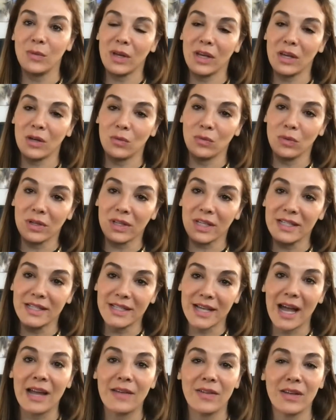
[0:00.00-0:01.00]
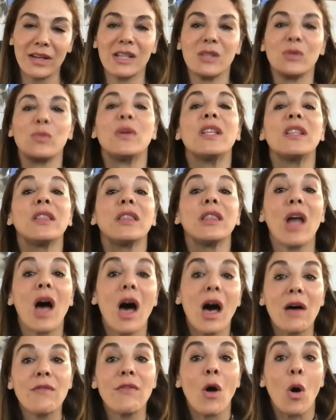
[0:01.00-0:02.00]
we could really dive in because we
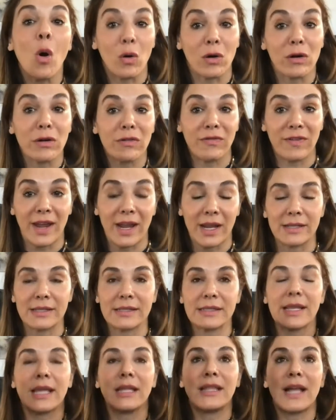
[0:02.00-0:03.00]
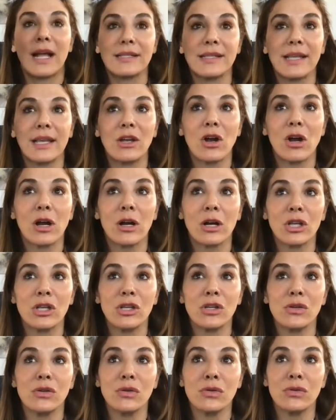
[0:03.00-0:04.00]
love horror fans like that's like our
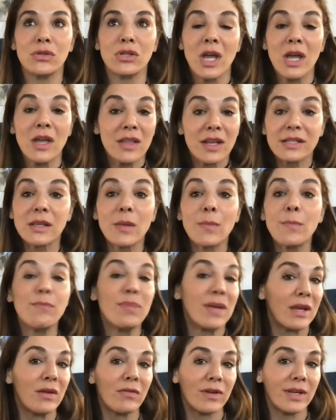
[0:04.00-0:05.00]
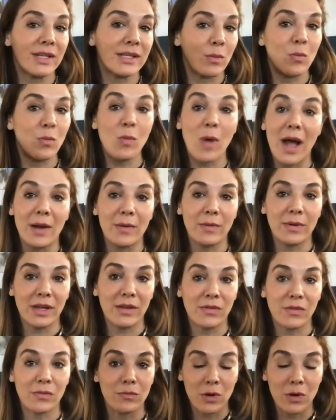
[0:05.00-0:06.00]
huge that's the big reason why we
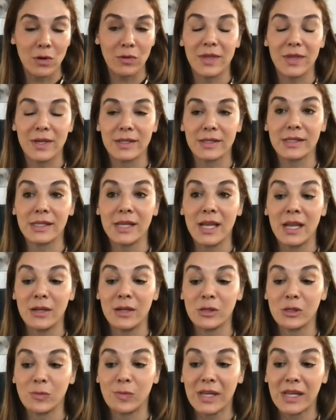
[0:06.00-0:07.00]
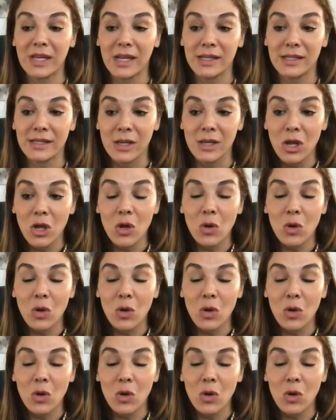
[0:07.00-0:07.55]
even wrote this is because